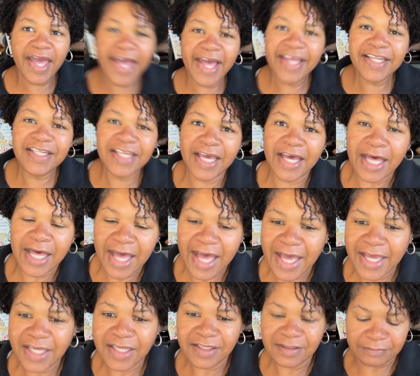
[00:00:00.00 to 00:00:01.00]
and yeah,
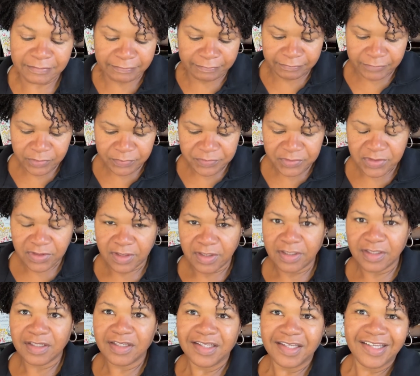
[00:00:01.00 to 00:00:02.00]

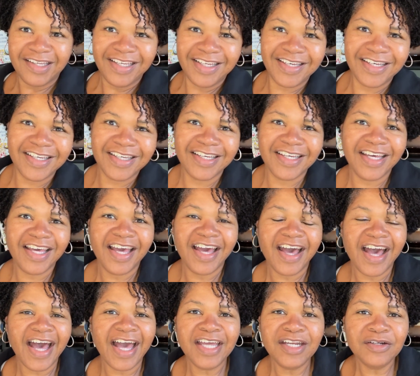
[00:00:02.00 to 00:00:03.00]
sorry.
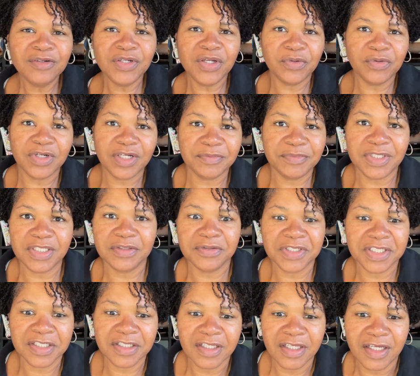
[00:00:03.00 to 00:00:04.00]
I don't know what I'm
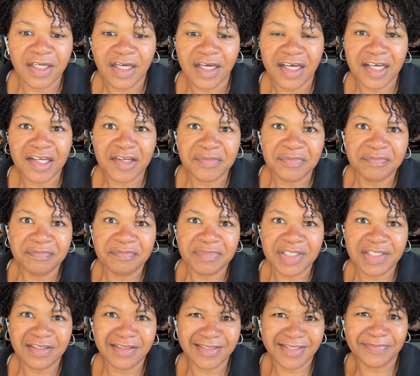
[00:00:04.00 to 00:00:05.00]
doing,
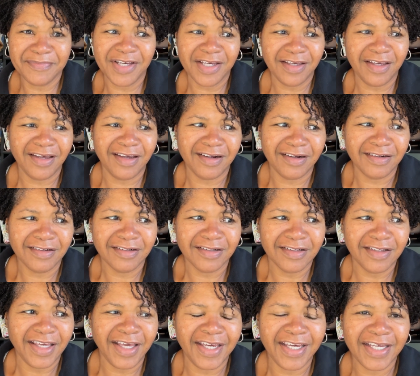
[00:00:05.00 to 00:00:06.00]
but it's my hair.
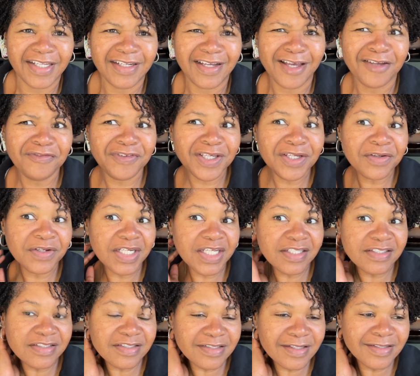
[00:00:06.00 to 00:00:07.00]
And I figured
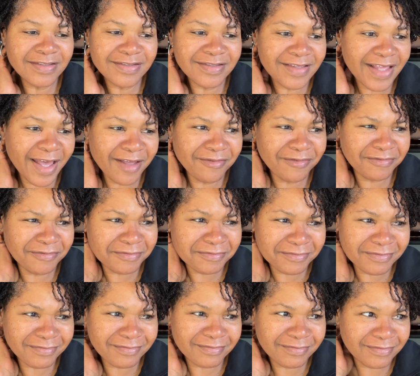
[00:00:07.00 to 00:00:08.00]
it's that
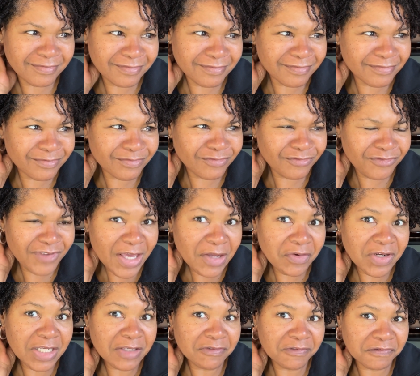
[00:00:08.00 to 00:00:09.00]

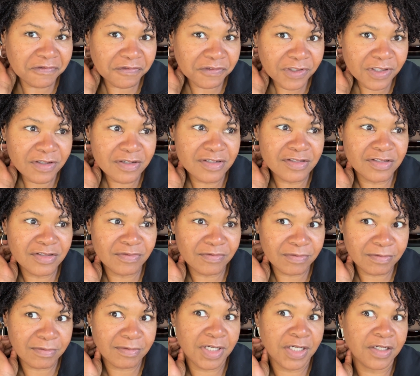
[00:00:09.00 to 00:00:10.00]
very first
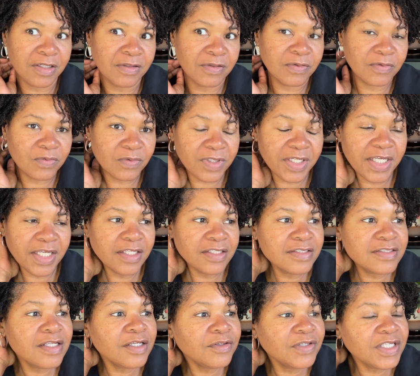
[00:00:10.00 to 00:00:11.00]
row, right?
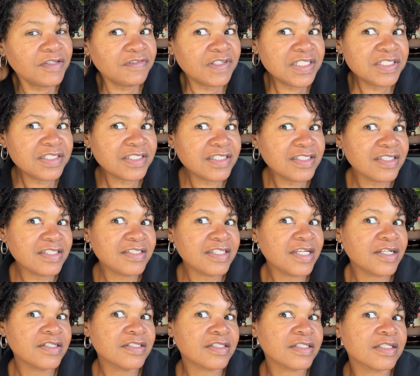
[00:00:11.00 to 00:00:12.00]
So eventually this
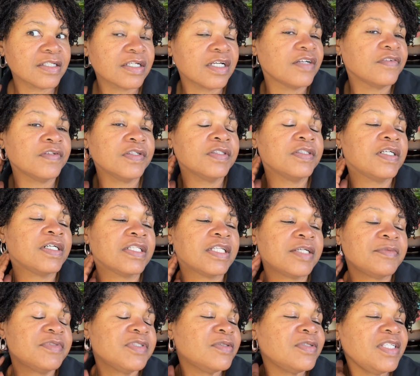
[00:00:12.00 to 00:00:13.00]
hair is going to cover it all
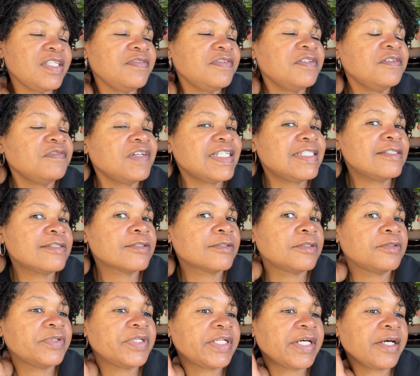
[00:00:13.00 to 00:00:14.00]
up. So even if I
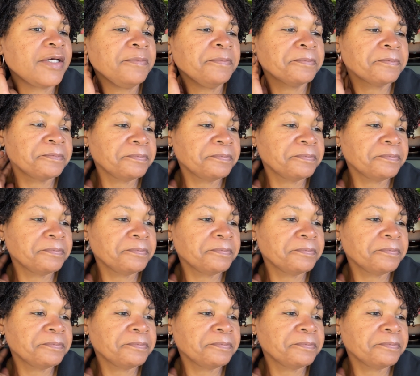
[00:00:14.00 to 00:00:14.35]
screw it up,